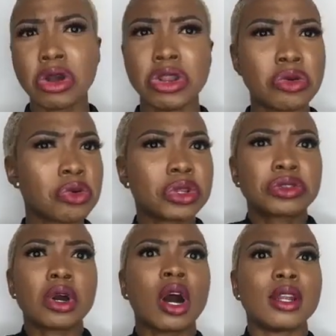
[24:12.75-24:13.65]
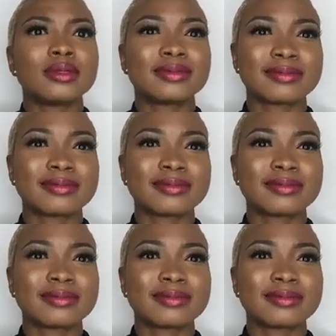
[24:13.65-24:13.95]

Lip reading: And who would have thought?